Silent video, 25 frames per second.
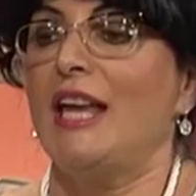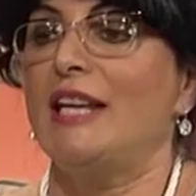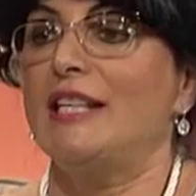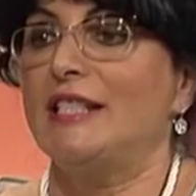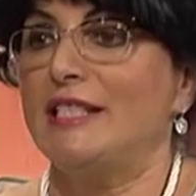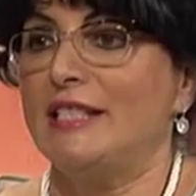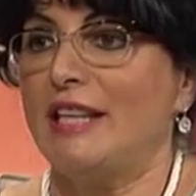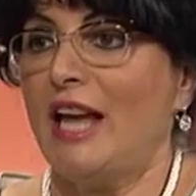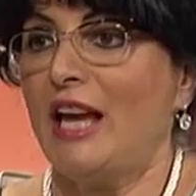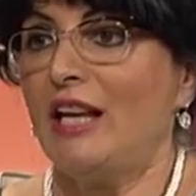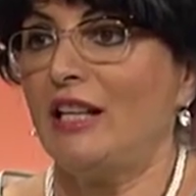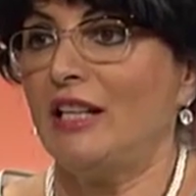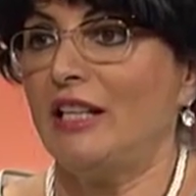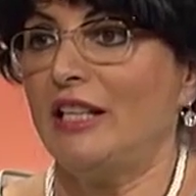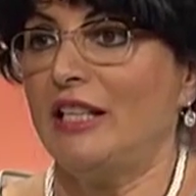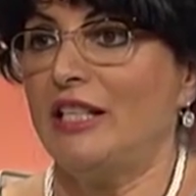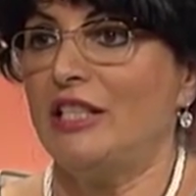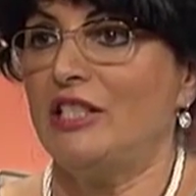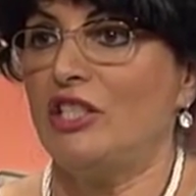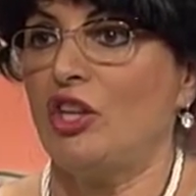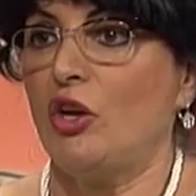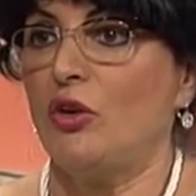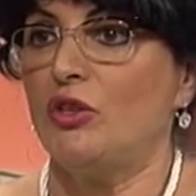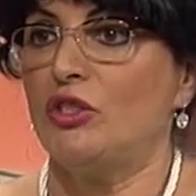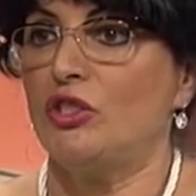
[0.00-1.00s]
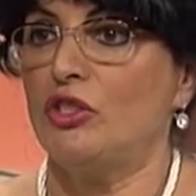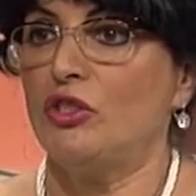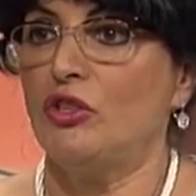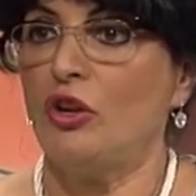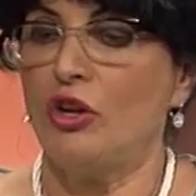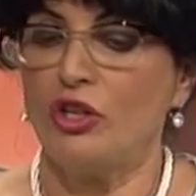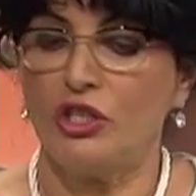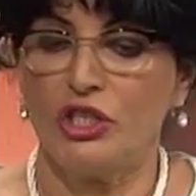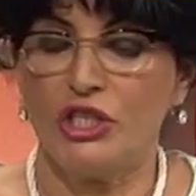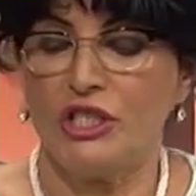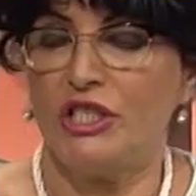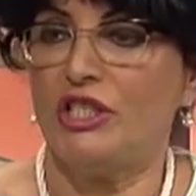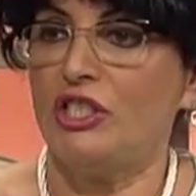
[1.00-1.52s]
Exactly. So it's
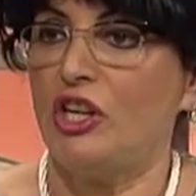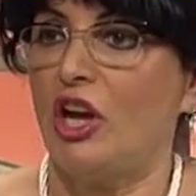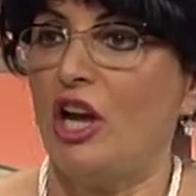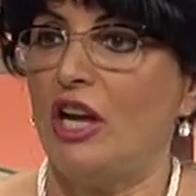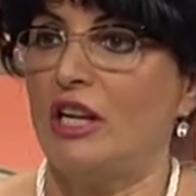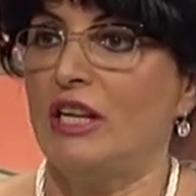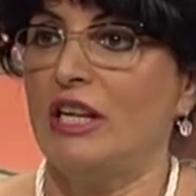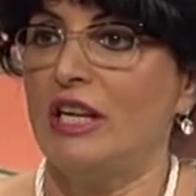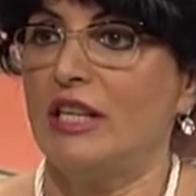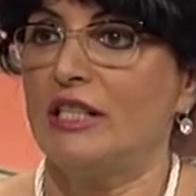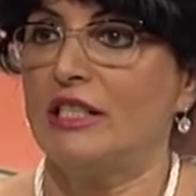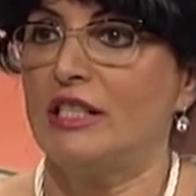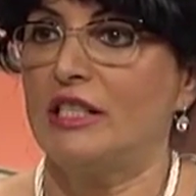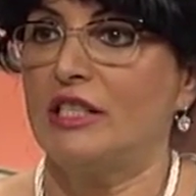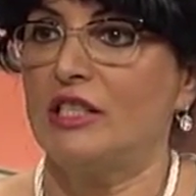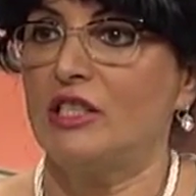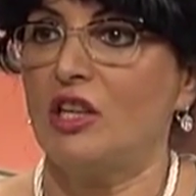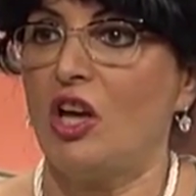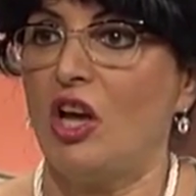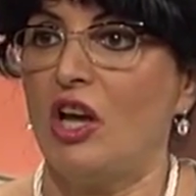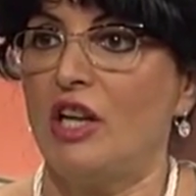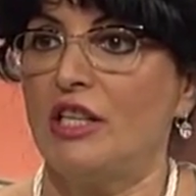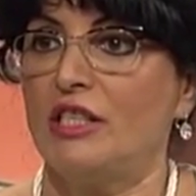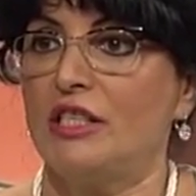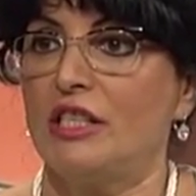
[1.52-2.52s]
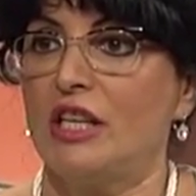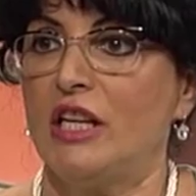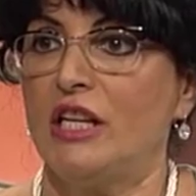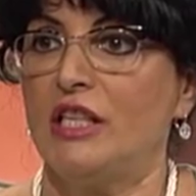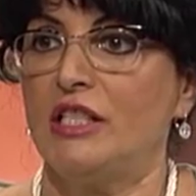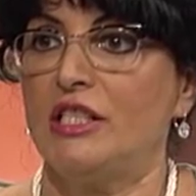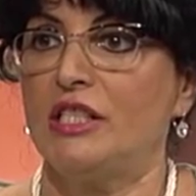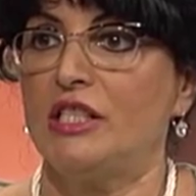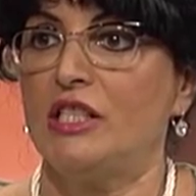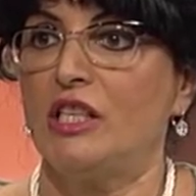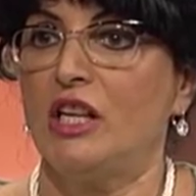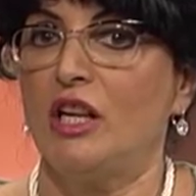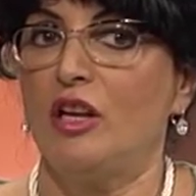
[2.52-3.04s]
not just diet and exercise,
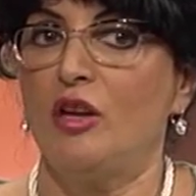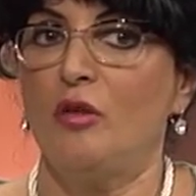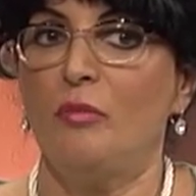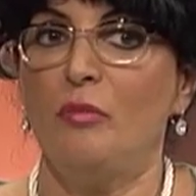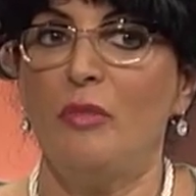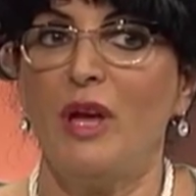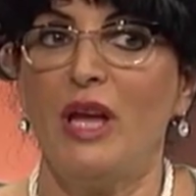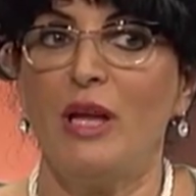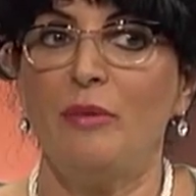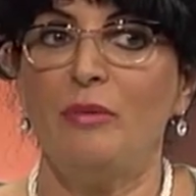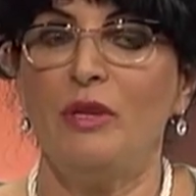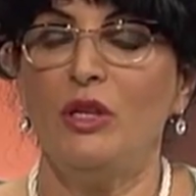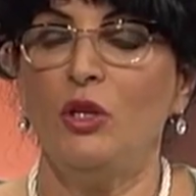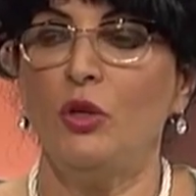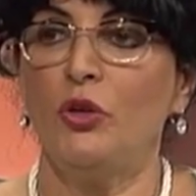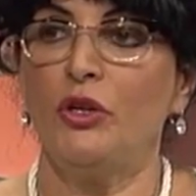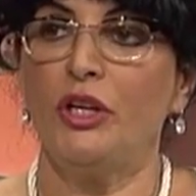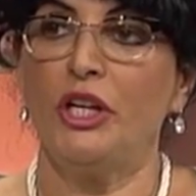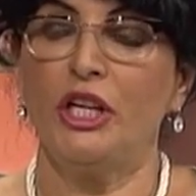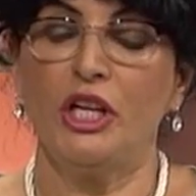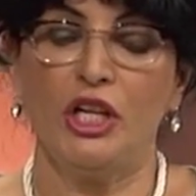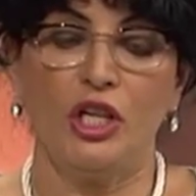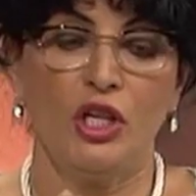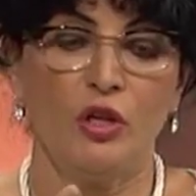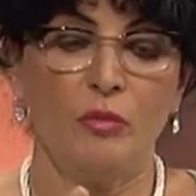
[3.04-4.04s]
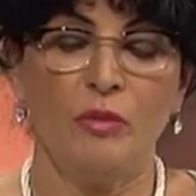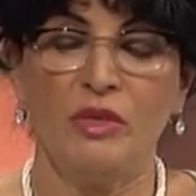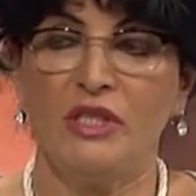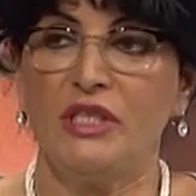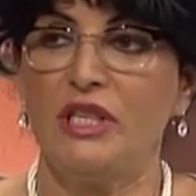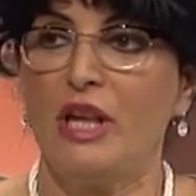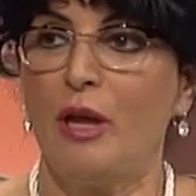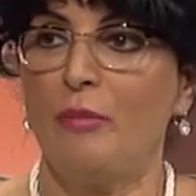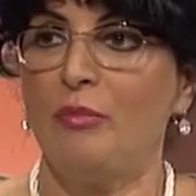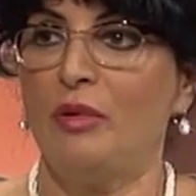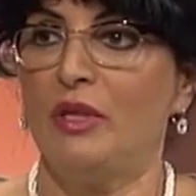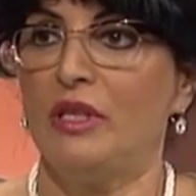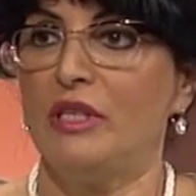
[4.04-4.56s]
it's maybe looking at your
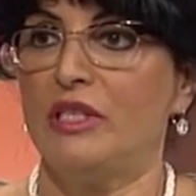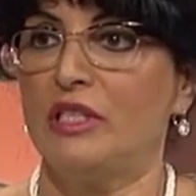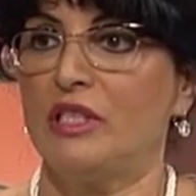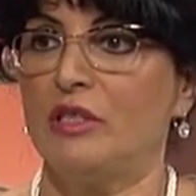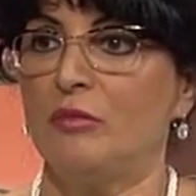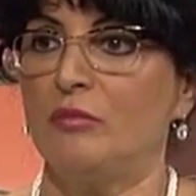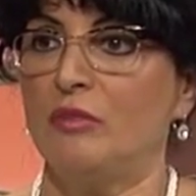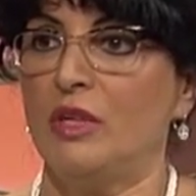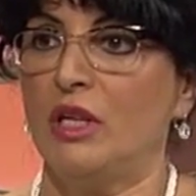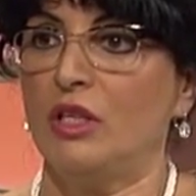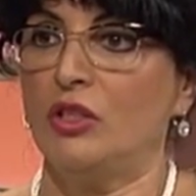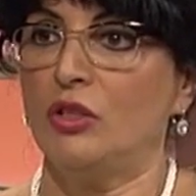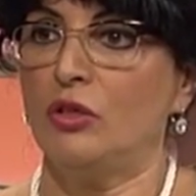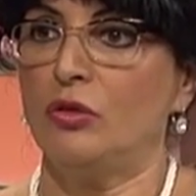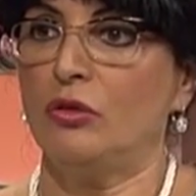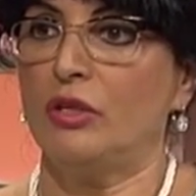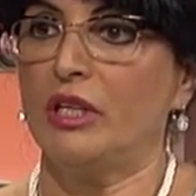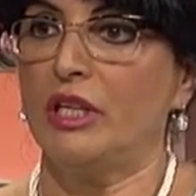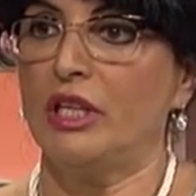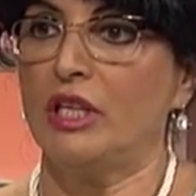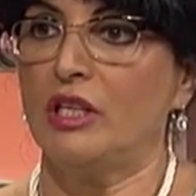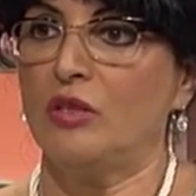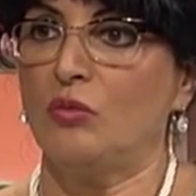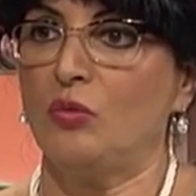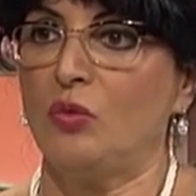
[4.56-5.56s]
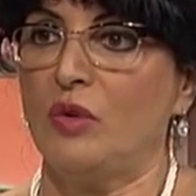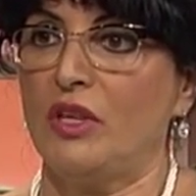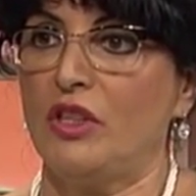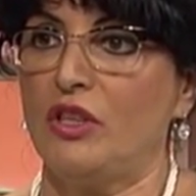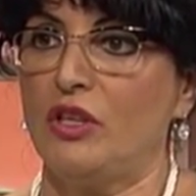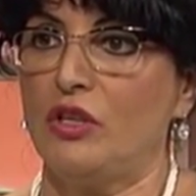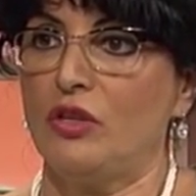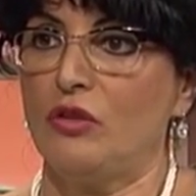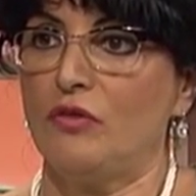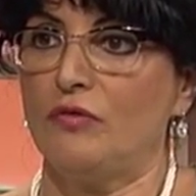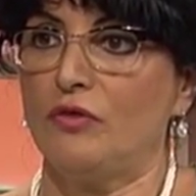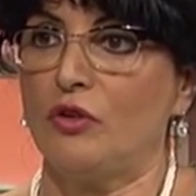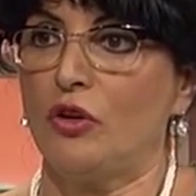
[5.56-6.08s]
metabolism and looking at whether
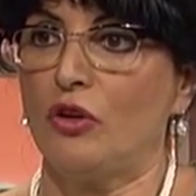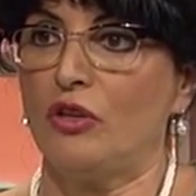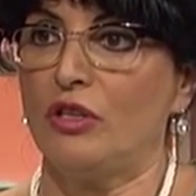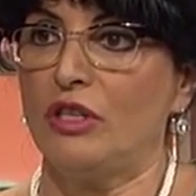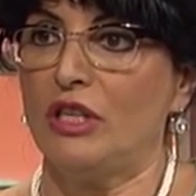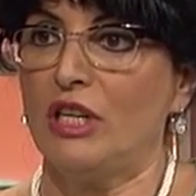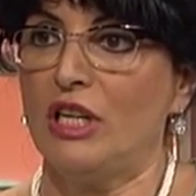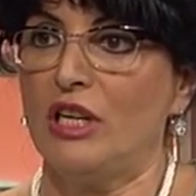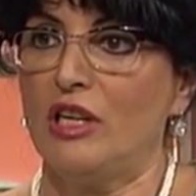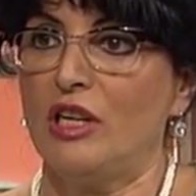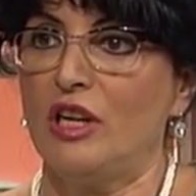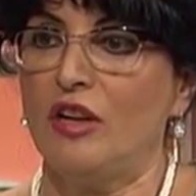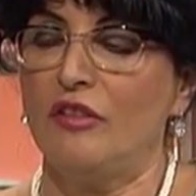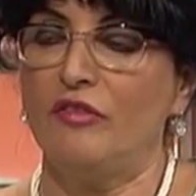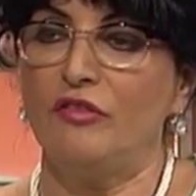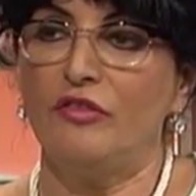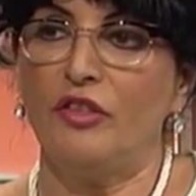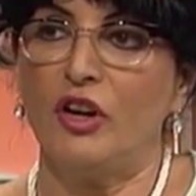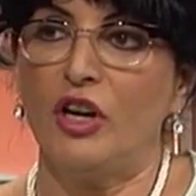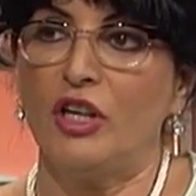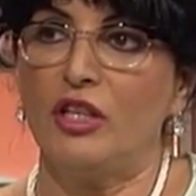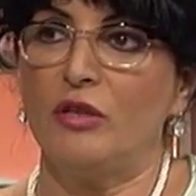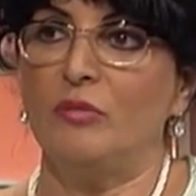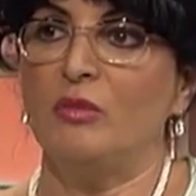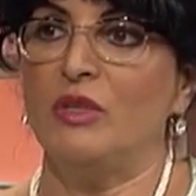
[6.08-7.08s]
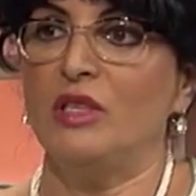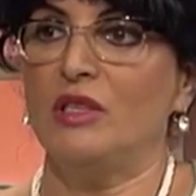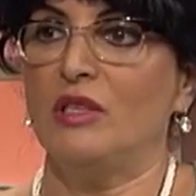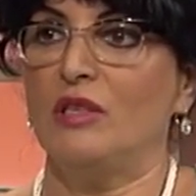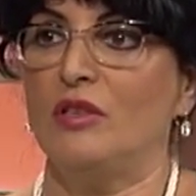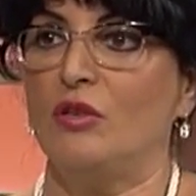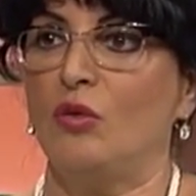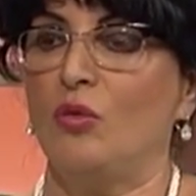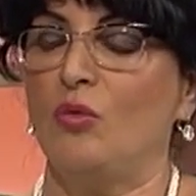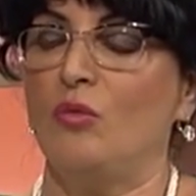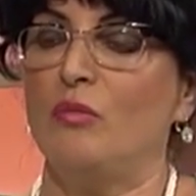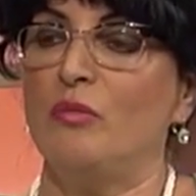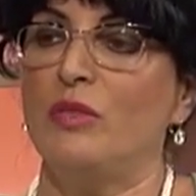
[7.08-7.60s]
you've got any vitamin
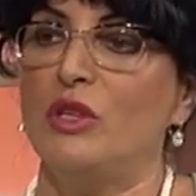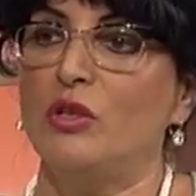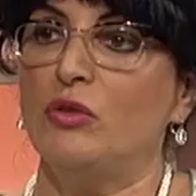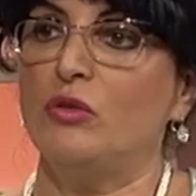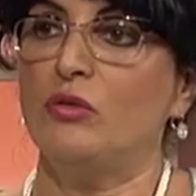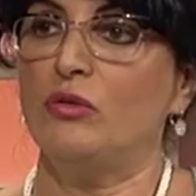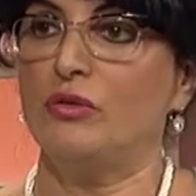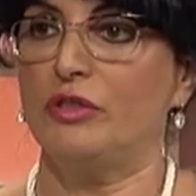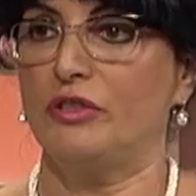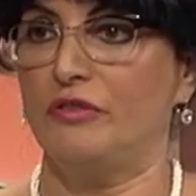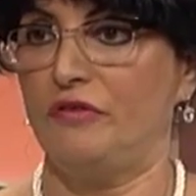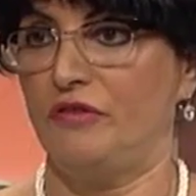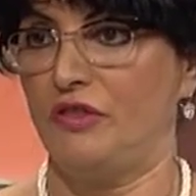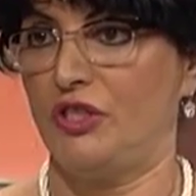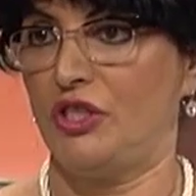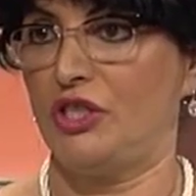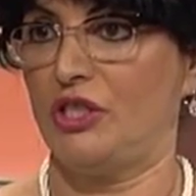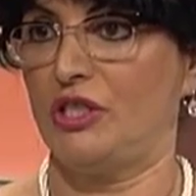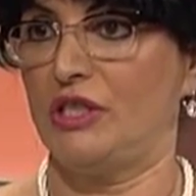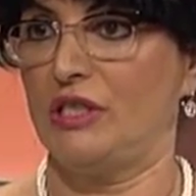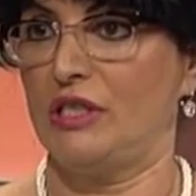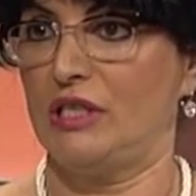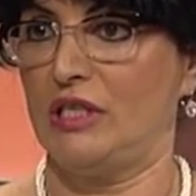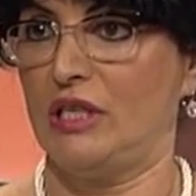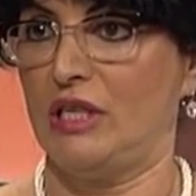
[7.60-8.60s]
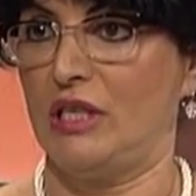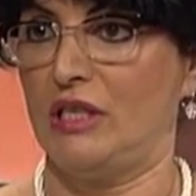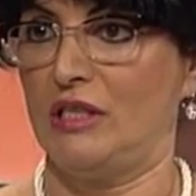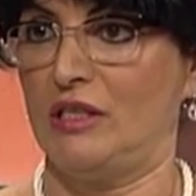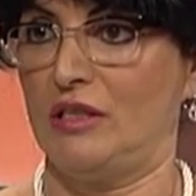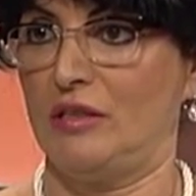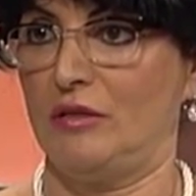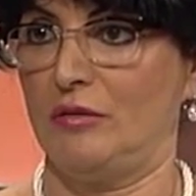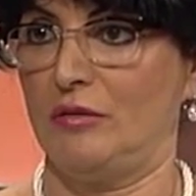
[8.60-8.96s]
or mineral deficiencies.